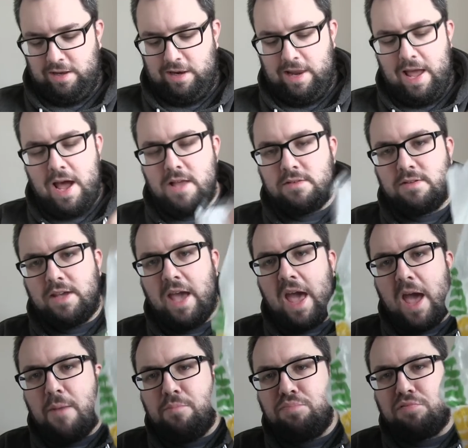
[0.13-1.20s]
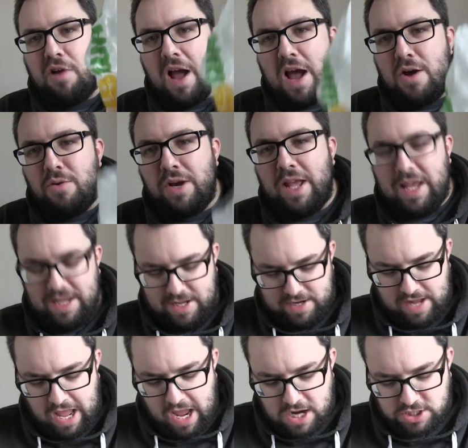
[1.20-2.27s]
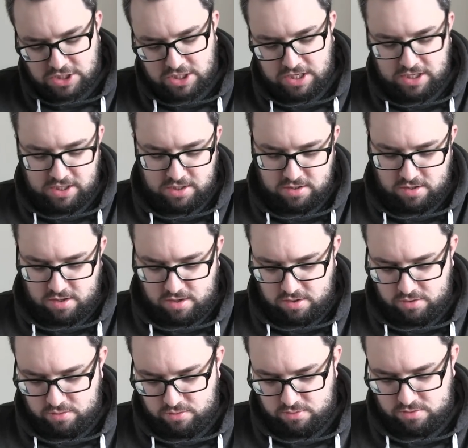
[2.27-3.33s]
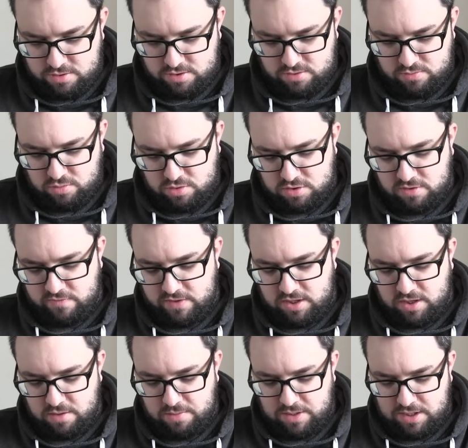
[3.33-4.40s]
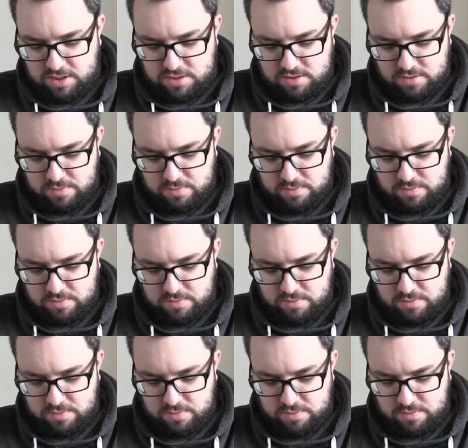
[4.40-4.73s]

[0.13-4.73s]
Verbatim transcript: Let's get brownie and hashy. No, just watch the video, please.